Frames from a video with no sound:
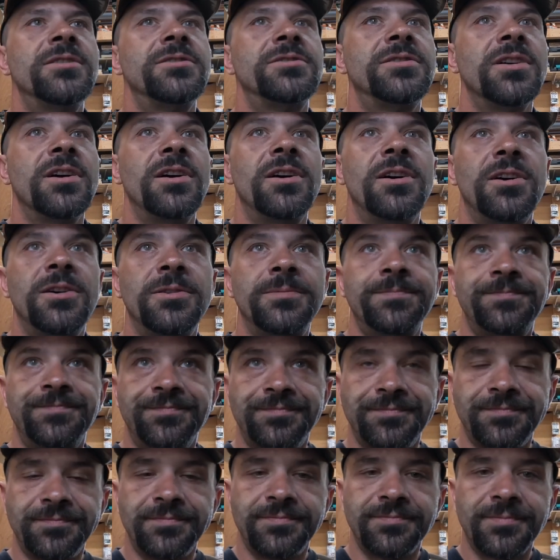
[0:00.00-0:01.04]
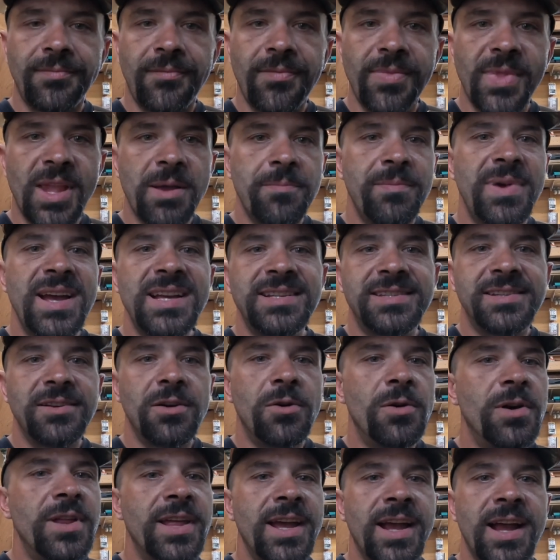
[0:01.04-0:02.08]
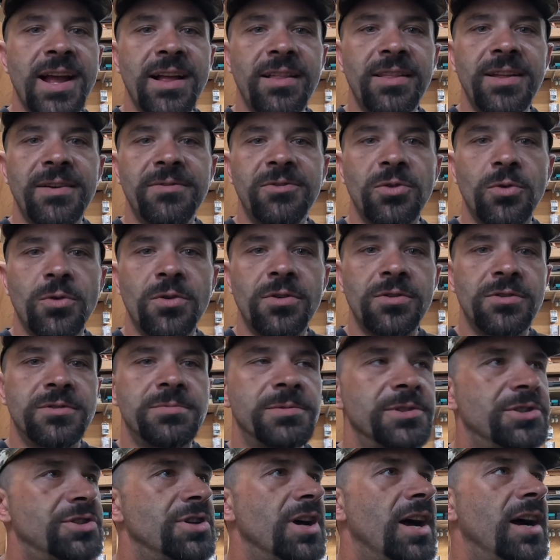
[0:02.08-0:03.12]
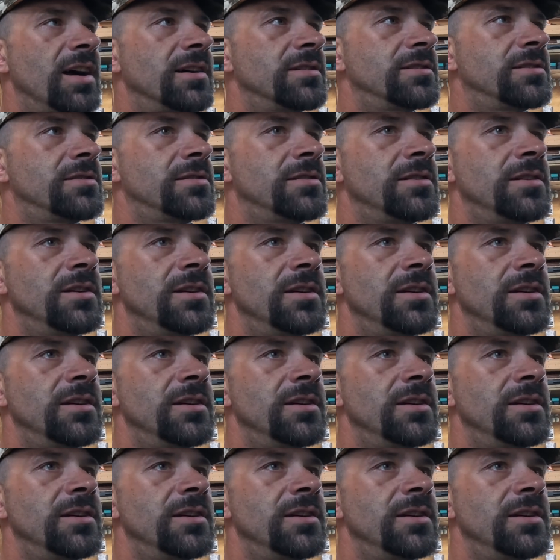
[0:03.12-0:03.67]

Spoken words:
So and basically the only thing I got left to order is my shocks.